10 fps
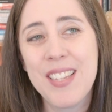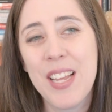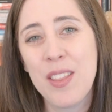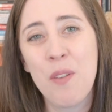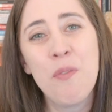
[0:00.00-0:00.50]

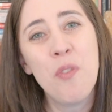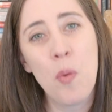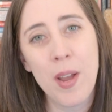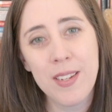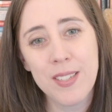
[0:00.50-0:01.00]
the
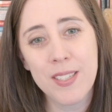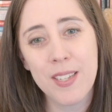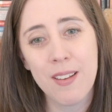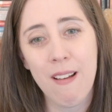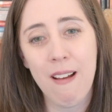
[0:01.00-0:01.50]
voice
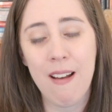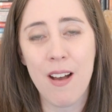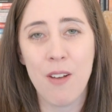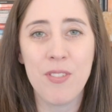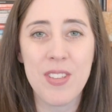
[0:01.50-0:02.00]

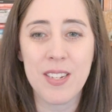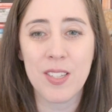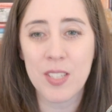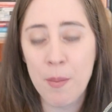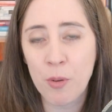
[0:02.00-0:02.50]
of these
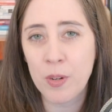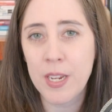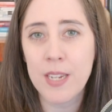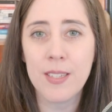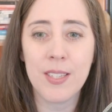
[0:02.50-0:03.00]
summaries,